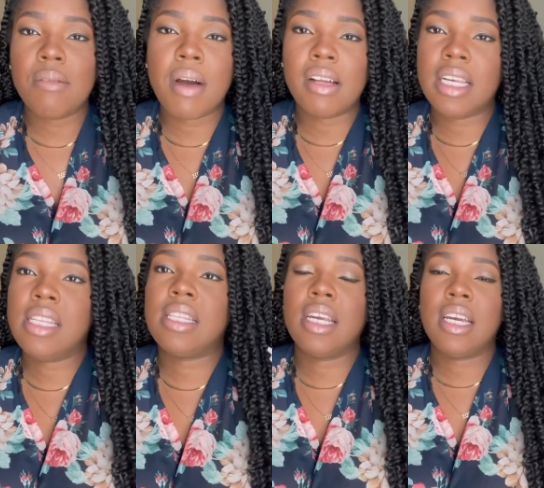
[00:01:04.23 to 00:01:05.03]
about these
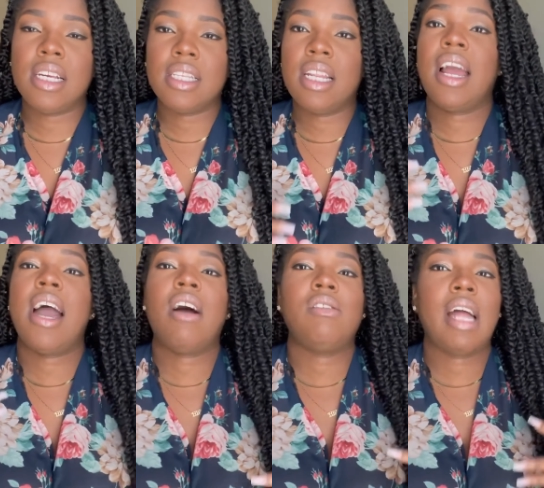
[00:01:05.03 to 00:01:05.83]
things and
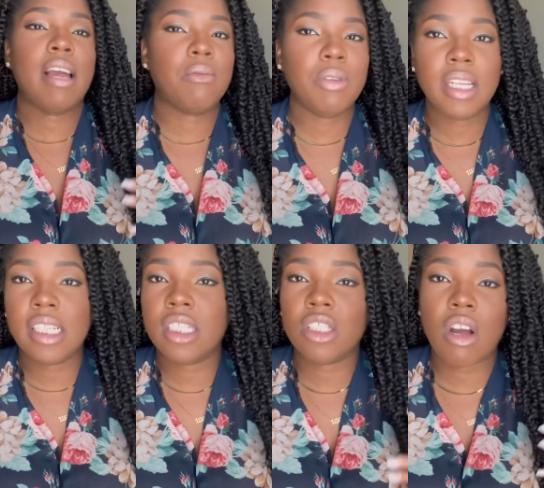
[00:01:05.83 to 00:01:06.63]
how like we
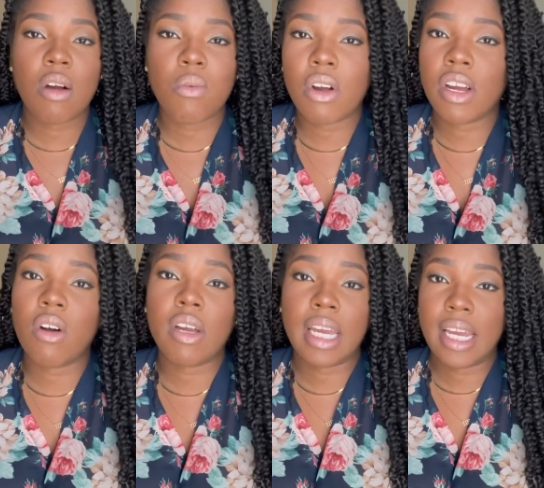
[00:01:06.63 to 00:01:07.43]
need to start working
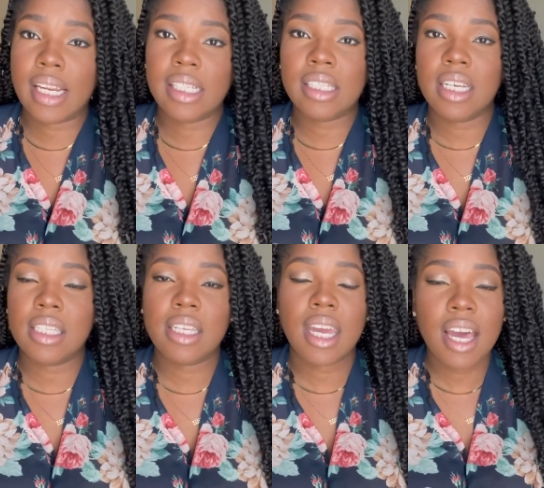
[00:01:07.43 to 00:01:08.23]
on getting these things
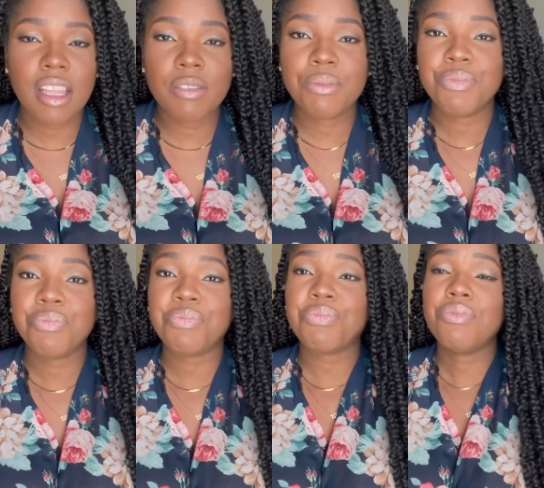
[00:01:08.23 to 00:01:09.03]
together.
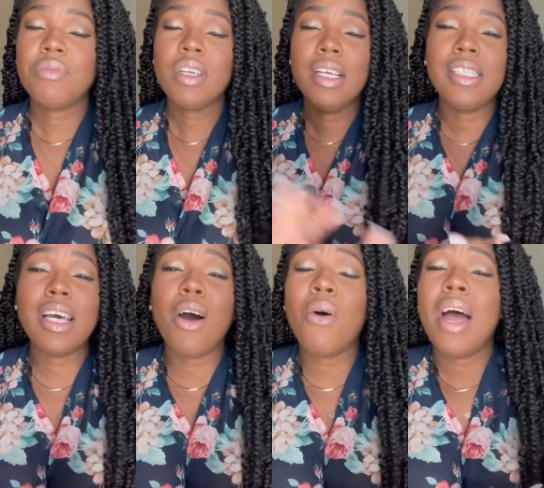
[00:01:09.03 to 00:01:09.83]

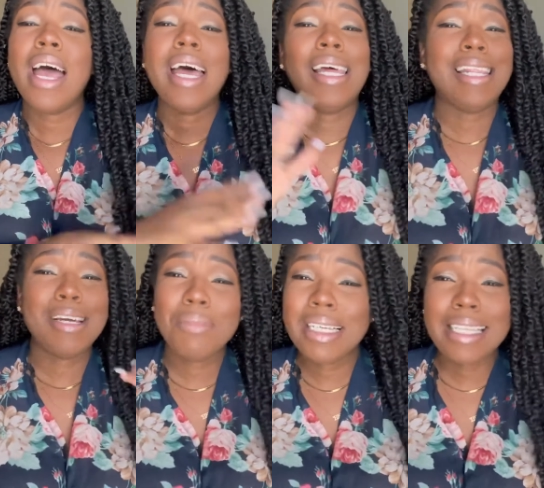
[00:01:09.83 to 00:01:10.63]
So
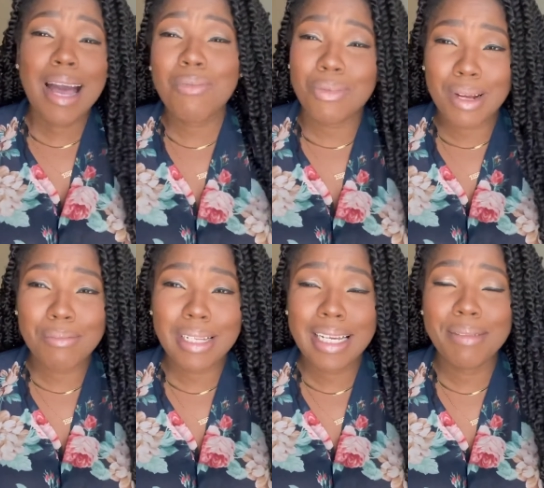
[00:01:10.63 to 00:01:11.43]
let me stop
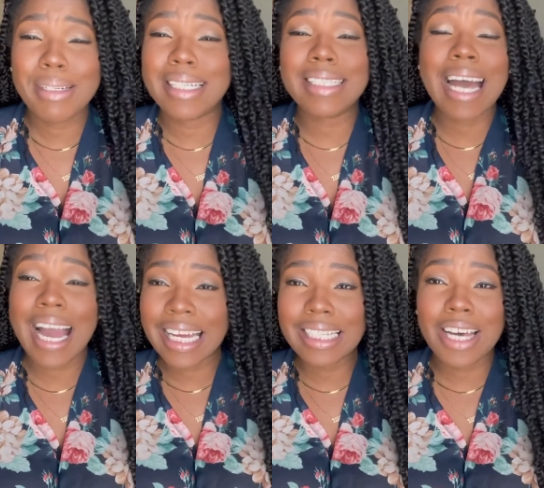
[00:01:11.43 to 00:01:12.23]
mumbling because
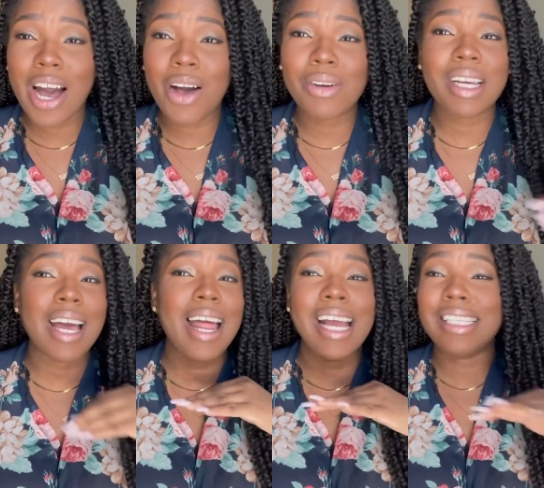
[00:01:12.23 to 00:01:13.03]
I can talk.
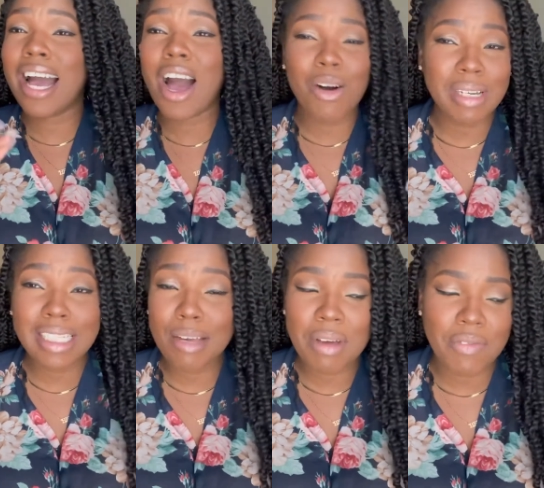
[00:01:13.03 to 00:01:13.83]
As I always
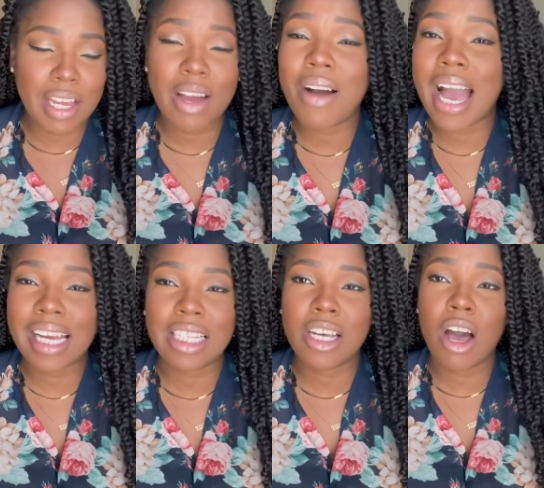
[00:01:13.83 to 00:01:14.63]
say in my video, I
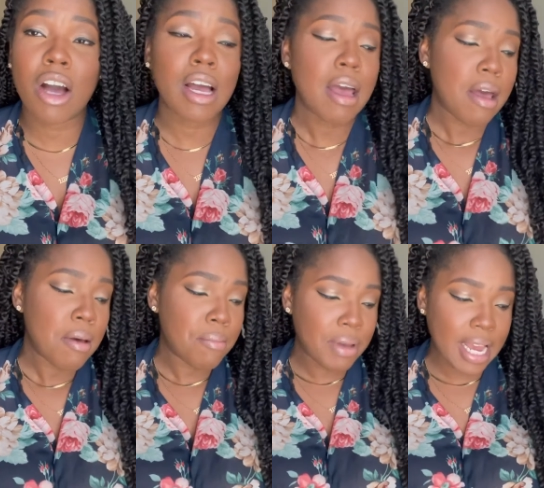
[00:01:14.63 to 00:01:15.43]
can talk,
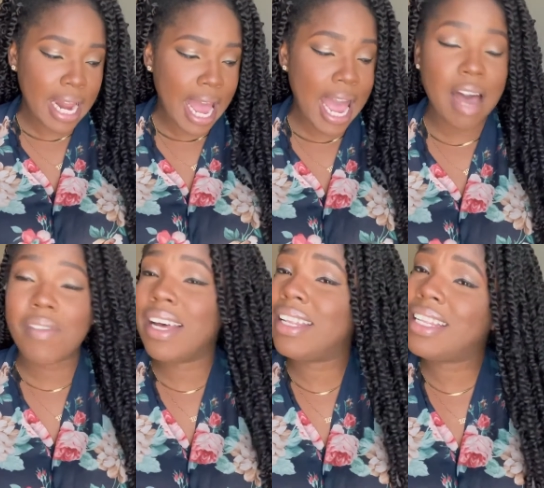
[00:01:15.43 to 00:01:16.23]
but I have
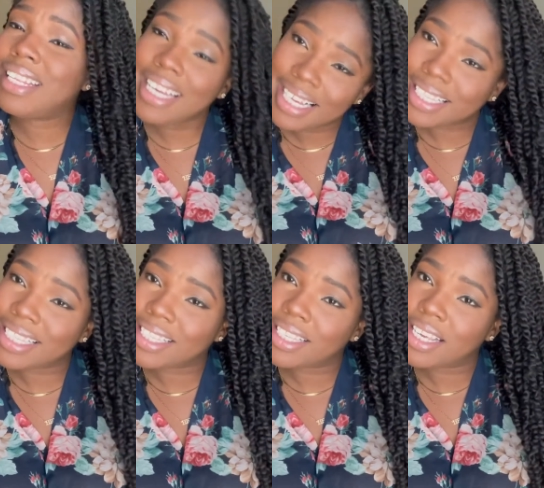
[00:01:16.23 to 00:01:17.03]
a list